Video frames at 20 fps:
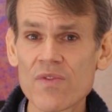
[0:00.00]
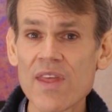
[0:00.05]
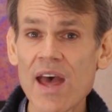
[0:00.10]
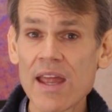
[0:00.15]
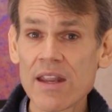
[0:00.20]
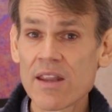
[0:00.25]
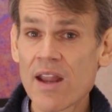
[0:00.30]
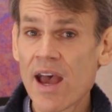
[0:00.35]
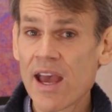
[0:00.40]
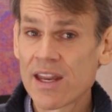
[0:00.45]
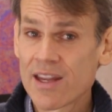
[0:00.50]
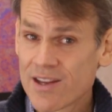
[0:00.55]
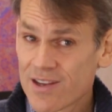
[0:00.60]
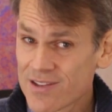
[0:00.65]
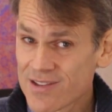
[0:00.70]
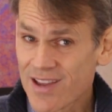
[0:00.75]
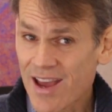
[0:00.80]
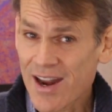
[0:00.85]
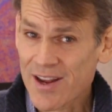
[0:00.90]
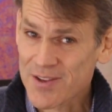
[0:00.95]
That night, he
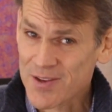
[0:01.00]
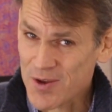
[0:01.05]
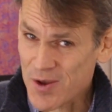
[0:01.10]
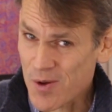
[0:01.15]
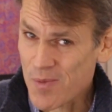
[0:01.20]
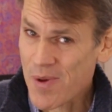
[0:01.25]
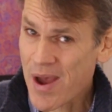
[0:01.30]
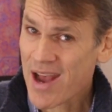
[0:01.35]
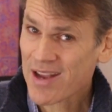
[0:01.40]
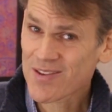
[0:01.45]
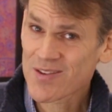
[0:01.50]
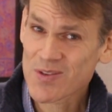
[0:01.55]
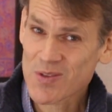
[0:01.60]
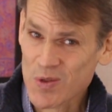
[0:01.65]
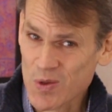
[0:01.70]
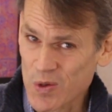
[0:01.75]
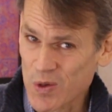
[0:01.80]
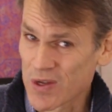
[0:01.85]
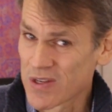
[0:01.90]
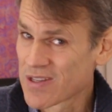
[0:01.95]
decided to go back to
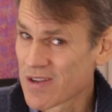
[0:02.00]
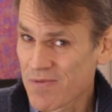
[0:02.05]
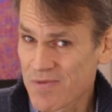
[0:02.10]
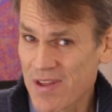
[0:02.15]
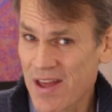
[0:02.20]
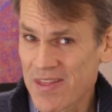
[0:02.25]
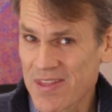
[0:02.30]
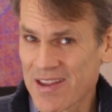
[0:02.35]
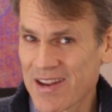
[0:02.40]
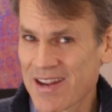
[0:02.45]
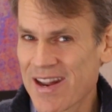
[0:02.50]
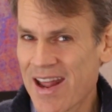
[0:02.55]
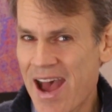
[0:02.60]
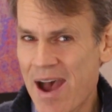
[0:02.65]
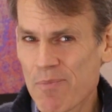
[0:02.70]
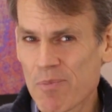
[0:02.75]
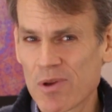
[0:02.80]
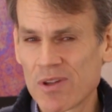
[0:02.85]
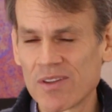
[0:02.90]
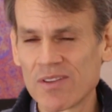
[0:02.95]
school as if nothing had
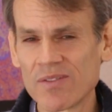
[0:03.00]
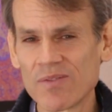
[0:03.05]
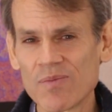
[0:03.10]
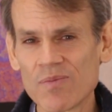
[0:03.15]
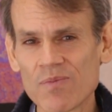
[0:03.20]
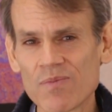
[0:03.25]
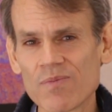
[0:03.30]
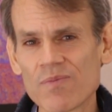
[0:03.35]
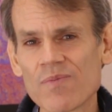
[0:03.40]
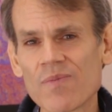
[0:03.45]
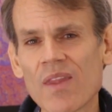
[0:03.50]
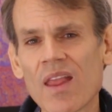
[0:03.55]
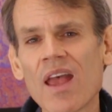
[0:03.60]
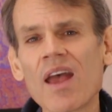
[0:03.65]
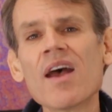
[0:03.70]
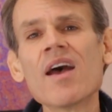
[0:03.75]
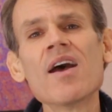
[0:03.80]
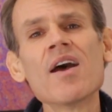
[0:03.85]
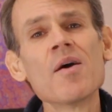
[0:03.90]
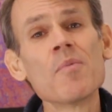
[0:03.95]
happened.
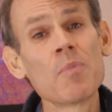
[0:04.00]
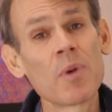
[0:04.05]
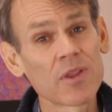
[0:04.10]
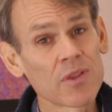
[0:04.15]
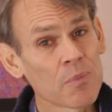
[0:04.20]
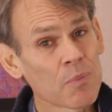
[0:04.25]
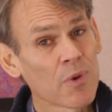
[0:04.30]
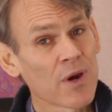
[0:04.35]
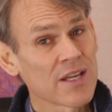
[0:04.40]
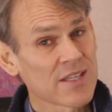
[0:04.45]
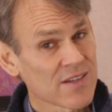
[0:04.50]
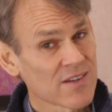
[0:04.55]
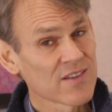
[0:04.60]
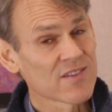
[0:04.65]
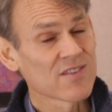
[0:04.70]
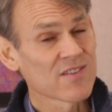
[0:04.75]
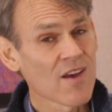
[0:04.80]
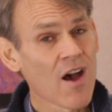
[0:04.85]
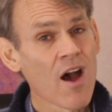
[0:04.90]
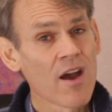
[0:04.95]
But the
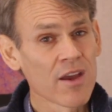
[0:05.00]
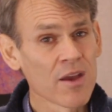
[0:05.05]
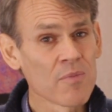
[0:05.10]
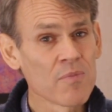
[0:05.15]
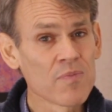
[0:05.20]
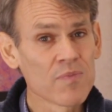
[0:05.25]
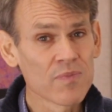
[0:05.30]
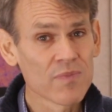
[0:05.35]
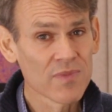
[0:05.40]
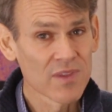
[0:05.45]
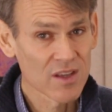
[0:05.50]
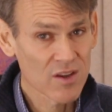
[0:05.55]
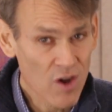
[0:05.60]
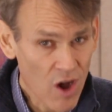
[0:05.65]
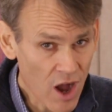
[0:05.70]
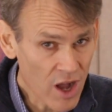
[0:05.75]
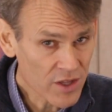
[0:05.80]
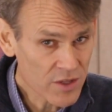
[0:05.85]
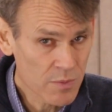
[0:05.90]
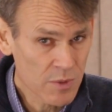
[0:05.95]
president saw him,
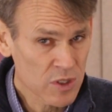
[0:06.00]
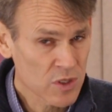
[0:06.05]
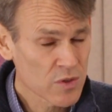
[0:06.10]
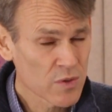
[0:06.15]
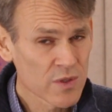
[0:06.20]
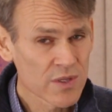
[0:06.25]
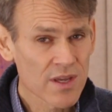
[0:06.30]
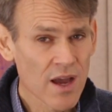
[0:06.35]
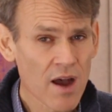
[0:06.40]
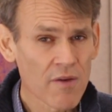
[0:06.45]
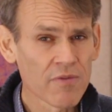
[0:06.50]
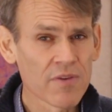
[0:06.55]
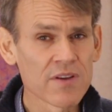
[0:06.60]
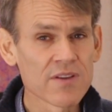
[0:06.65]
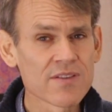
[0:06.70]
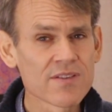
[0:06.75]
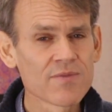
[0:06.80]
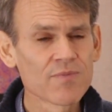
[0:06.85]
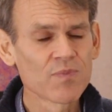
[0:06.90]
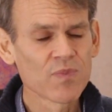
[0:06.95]
called him into his
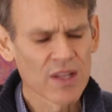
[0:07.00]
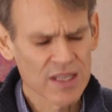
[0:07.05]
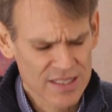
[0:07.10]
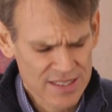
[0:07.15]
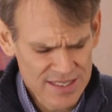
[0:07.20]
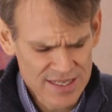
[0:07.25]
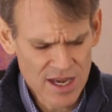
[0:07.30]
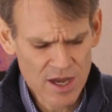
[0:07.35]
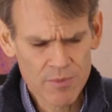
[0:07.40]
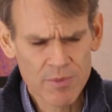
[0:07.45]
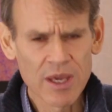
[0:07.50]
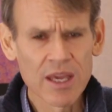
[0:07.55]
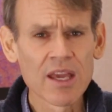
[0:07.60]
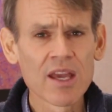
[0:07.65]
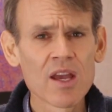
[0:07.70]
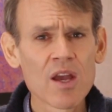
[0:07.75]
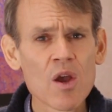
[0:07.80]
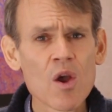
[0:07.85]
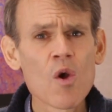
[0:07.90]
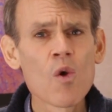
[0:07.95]
office. Tell me,
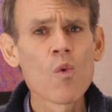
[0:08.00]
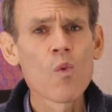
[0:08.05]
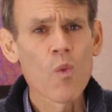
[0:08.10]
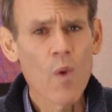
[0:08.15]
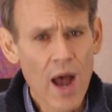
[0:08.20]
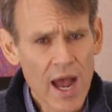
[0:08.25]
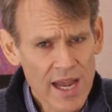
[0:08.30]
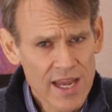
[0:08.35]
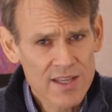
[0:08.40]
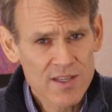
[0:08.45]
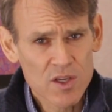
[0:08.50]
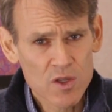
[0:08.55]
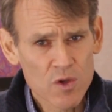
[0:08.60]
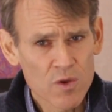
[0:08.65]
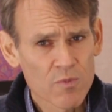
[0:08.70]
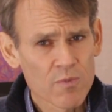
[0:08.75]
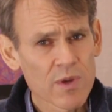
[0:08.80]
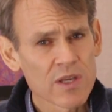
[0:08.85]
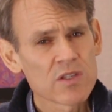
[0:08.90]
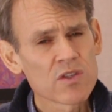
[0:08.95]
why is it
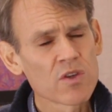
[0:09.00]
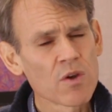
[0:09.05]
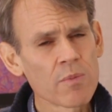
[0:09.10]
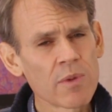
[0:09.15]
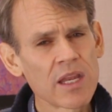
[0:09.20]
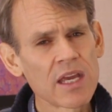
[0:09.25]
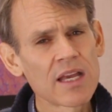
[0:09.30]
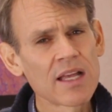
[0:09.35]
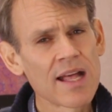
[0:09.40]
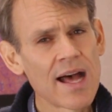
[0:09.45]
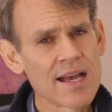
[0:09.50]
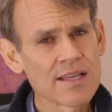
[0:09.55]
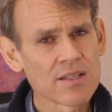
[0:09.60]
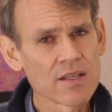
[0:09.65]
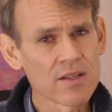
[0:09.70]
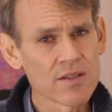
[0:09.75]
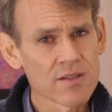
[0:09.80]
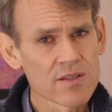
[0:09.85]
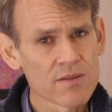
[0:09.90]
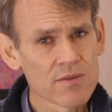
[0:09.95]
you've missed so many
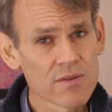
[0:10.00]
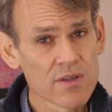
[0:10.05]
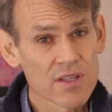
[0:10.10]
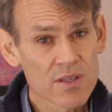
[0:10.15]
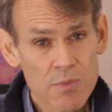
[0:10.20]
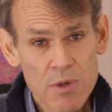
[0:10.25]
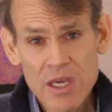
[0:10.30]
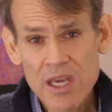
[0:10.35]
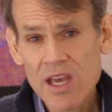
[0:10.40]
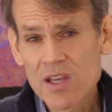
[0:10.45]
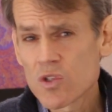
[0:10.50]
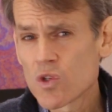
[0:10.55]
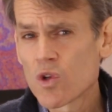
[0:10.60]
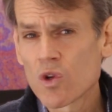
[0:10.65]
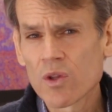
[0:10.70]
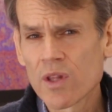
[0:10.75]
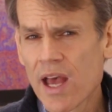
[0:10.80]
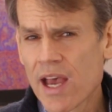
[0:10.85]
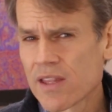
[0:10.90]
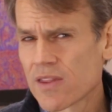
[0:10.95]
classes? Is it because you
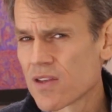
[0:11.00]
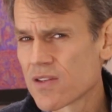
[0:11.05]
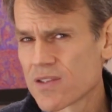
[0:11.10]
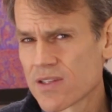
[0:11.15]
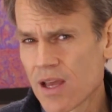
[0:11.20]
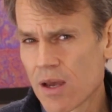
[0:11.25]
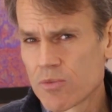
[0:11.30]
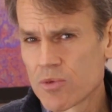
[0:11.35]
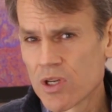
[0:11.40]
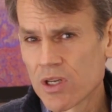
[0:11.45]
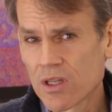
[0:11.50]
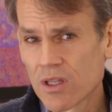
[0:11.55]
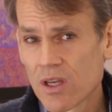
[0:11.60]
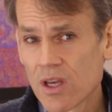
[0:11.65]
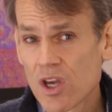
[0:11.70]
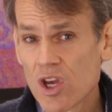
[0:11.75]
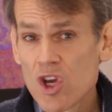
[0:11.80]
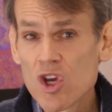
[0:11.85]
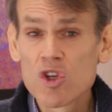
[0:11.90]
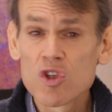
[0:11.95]
don't like the subject?
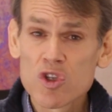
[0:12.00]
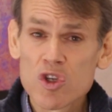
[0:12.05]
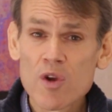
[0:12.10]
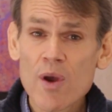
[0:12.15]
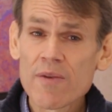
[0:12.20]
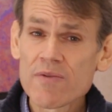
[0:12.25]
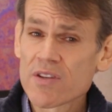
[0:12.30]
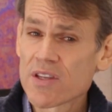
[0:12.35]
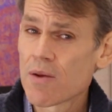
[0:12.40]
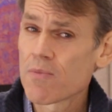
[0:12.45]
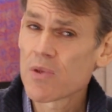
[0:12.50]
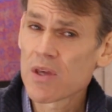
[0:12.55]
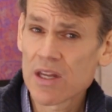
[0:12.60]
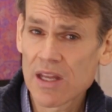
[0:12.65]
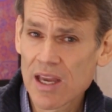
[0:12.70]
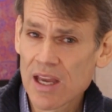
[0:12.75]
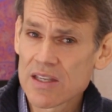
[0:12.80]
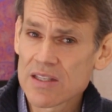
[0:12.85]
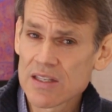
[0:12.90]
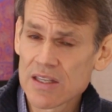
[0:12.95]
Do you have something
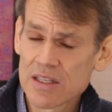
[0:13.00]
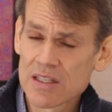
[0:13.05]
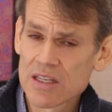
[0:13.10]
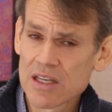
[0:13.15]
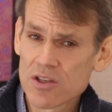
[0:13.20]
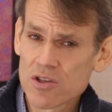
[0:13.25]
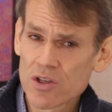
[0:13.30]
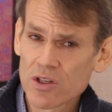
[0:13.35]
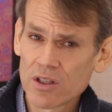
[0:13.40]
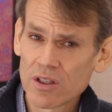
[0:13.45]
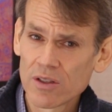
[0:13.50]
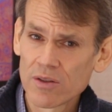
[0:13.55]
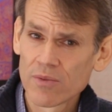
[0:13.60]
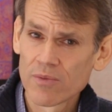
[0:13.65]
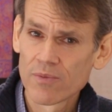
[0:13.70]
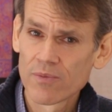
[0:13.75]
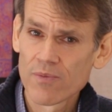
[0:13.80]
against the teacher?